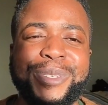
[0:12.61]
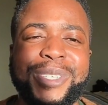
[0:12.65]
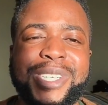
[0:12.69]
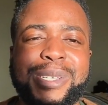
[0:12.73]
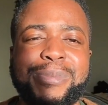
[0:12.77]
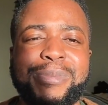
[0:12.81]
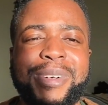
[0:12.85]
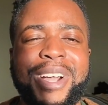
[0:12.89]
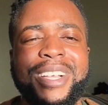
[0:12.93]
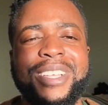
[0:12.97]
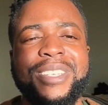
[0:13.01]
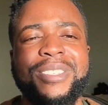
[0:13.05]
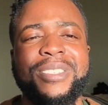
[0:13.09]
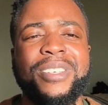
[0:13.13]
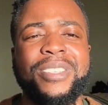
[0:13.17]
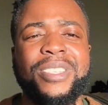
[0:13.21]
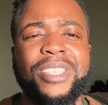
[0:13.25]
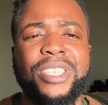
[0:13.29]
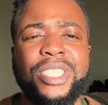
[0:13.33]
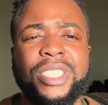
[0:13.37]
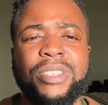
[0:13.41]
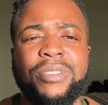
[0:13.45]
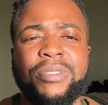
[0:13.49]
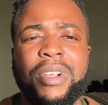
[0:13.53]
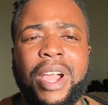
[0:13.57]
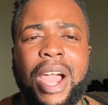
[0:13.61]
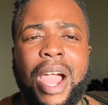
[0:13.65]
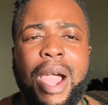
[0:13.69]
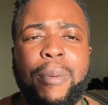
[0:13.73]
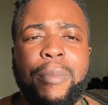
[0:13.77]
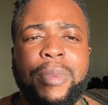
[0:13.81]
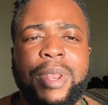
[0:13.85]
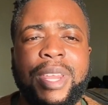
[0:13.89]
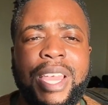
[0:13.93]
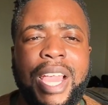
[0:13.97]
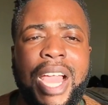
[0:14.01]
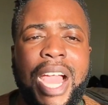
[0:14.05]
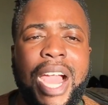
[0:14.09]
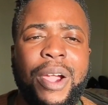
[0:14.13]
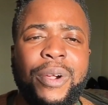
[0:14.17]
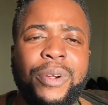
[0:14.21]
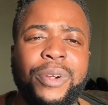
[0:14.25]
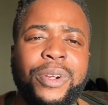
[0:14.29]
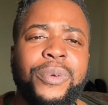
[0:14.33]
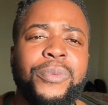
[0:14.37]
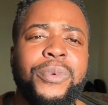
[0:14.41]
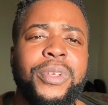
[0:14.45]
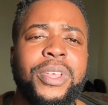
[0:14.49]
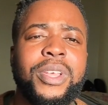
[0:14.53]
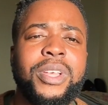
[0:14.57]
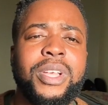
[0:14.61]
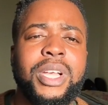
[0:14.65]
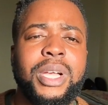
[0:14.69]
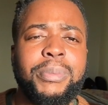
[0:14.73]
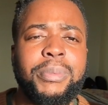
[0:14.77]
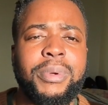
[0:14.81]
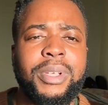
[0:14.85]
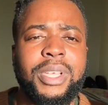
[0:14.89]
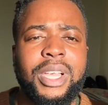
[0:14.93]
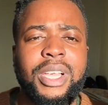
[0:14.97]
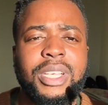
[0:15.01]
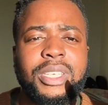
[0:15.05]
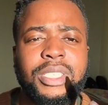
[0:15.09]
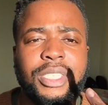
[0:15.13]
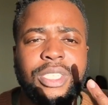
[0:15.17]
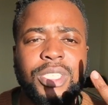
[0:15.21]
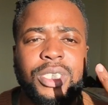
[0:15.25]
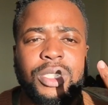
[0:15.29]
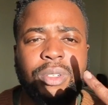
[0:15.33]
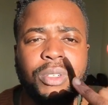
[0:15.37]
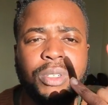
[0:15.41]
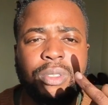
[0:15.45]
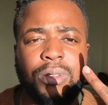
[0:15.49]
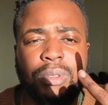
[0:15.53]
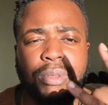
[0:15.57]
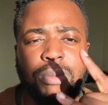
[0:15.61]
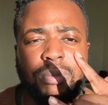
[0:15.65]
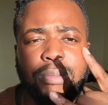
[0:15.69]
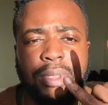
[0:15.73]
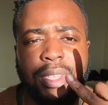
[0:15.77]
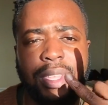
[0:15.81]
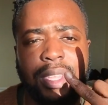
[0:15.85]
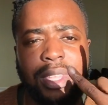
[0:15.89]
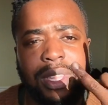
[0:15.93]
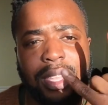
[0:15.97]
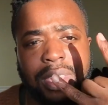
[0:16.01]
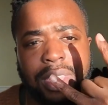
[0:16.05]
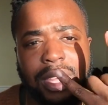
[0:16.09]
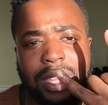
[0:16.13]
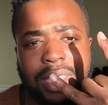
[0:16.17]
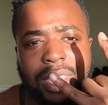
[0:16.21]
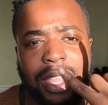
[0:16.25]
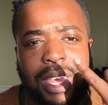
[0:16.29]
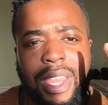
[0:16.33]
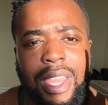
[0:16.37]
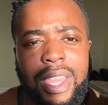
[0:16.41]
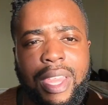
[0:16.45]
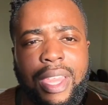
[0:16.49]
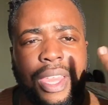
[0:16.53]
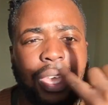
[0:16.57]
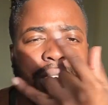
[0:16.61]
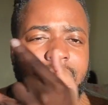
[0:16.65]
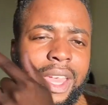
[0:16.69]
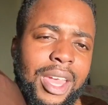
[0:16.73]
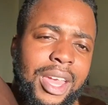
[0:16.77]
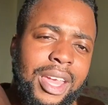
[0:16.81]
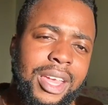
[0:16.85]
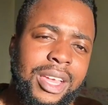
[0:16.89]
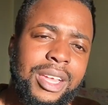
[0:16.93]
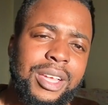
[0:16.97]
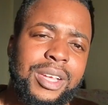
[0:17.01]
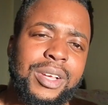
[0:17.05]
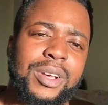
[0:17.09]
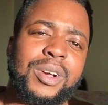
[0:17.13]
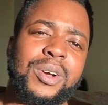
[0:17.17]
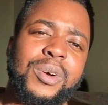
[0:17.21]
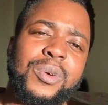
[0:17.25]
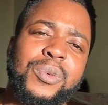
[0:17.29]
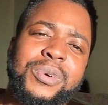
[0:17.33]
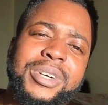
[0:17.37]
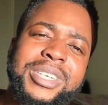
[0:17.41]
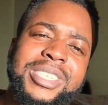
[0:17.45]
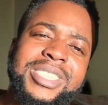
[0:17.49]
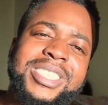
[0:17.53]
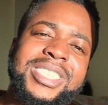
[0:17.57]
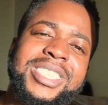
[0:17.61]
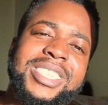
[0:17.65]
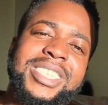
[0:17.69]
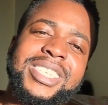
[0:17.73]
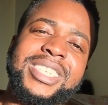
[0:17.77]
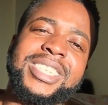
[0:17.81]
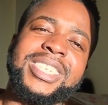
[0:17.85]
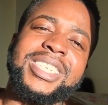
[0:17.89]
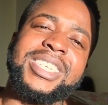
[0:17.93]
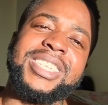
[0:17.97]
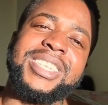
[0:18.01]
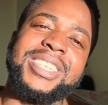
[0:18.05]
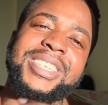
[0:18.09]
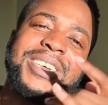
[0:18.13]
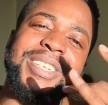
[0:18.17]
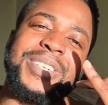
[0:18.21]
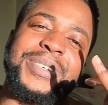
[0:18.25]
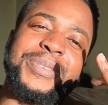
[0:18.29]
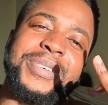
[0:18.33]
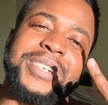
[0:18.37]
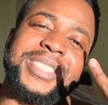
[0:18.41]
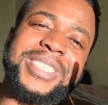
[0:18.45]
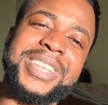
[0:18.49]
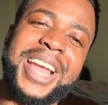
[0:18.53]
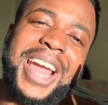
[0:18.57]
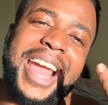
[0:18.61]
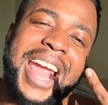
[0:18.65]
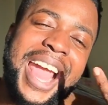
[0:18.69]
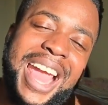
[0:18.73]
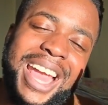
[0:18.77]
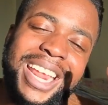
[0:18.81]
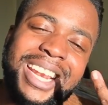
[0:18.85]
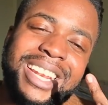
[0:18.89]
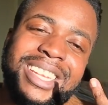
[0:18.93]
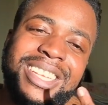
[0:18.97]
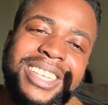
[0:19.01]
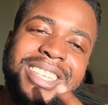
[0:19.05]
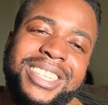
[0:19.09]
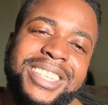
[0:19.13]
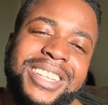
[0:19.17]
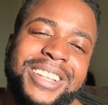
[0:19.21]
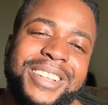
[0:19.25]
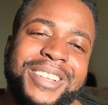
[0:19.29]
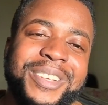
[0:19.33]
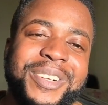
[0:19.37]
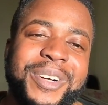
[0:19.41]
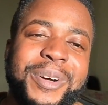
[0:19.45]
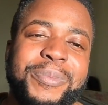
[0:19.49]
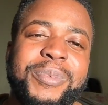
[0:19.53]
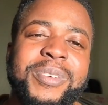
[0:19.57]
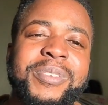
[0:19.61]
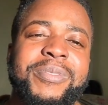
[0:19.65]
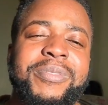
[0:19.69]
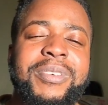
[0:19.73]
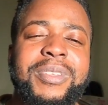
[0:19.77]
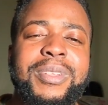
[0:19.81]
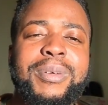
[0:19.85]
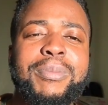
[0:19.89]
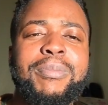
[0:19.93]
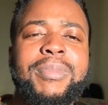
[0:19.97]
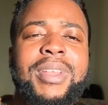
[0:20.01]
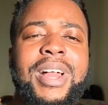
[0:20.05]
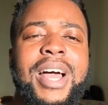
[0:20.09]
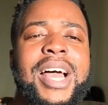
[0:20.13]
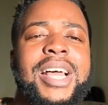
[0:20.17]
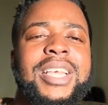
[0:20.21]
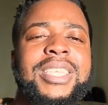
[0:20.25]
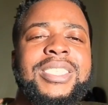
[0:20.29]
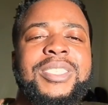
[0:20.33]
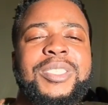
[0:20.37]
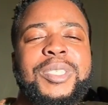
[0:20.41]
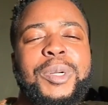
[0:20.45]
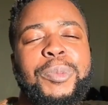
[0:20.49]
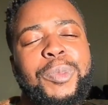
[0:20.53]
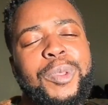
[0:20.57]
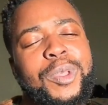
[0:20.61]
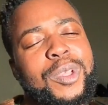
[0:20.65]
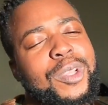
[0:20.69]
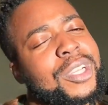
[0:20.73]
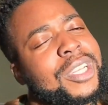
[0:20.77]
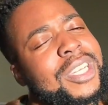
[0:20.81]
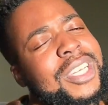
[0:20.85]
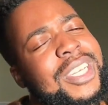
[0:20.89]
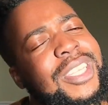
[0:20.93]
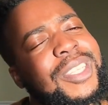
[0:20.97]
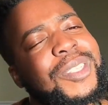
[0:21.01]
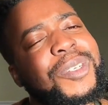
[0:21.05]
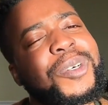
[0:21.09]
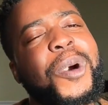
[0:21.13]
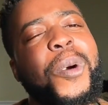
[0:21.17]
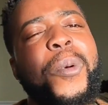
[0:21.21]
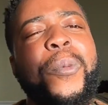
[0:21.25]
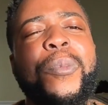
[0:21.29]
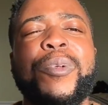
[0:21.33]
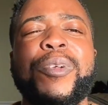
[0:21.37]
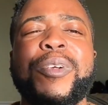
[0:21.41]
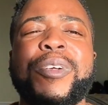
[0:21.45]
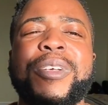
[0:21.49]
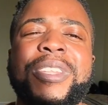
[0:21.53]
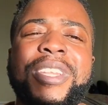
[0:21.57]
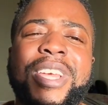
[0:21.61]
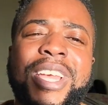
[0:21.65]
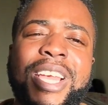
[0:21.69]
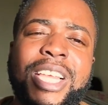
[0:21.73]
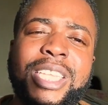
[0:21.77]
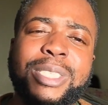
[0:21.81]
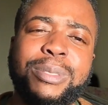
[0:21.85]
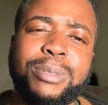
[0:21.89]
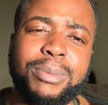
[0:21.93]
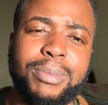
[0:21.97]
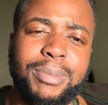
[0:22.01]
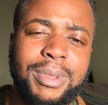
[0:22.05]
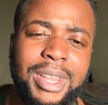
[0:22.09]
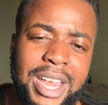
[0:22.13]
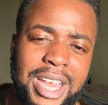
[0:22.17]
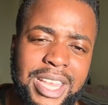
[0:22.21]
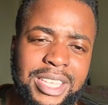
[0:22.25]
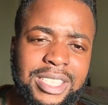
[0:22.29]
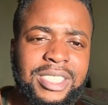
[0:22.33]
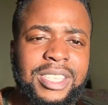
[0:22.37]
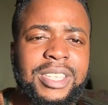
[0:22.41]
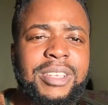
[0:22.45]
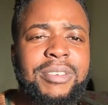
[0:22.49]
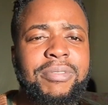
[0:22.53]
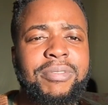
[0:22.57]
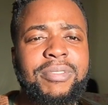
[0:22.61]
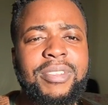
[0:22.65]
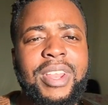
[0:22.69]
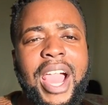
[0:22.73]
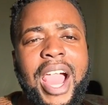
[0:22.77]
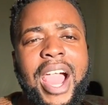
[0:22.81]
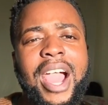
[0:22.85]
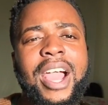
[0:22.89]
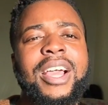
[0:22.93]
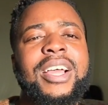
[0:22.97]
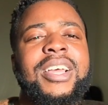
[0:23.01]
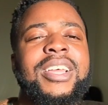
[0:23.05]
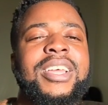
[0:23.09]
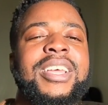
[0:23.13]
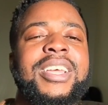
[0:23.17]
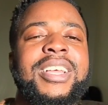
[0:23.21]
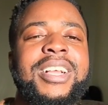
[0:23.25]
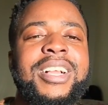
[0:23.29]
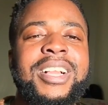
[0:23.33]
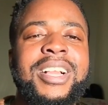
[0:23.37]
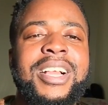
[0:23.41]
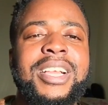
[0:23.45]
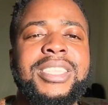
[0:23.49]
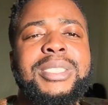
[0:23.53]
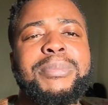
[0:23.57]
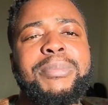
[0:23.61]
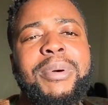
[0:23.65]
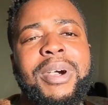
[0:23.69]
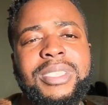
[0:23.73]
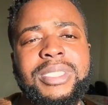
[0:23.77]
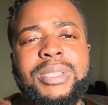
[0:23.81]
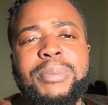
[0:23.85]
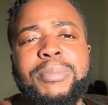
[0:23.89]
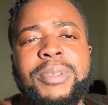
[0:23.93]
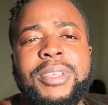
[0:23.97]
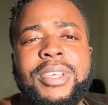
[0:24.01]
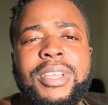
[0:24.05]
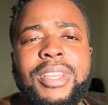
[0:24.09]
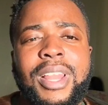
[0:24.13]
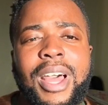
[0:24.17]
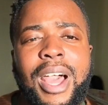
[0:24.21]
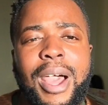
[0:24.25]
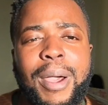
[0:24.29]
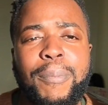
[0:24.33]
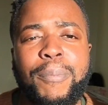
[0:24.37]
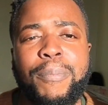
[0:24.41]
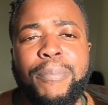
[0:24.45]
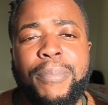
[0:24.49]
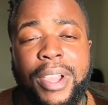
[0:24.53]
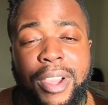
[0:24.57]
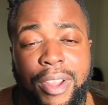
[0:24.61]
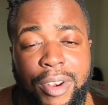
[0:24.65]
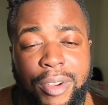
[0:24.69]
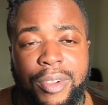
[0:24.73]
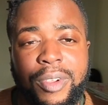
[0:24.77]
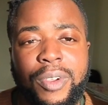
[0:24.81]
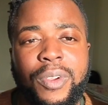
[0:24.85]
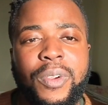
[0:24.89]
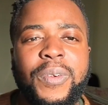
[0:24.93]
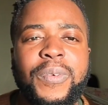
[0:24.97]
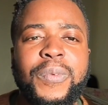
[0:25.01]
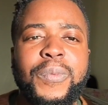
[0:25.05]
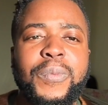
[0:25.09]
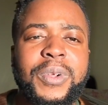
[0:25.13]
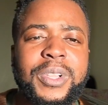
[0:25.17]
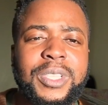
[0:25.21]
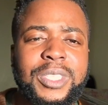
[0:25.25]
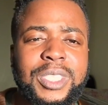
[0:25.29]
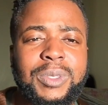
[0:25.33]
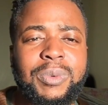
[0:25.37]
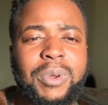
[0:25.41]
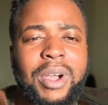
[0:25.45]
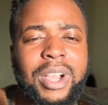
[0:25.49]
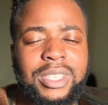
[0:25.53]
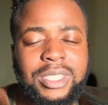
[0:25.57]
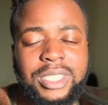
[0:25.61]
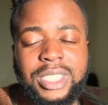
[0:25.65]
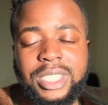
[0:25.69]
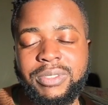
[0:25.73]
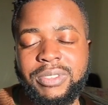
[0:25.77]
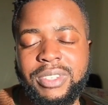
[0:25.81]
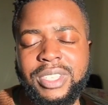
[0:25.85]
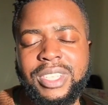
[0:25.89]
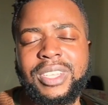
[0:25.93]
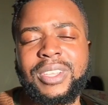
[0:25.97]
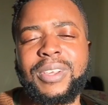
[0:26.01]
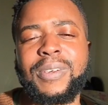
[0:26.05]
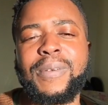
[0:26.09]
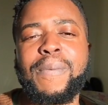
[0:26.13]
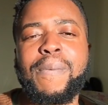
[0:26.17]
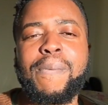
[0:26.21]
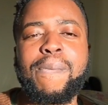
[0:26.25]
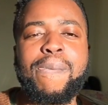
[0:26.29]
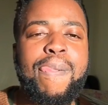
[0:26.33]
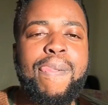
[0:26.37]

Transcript: Welcome back to another edition of Comedy Hour. We can come and catch these jokes with me, gang. What's good? What's happening? Hope you're feeling blessed. Hope you're good. Hope your day's been blessed. If not, it's about to be a lot better once you watch this video.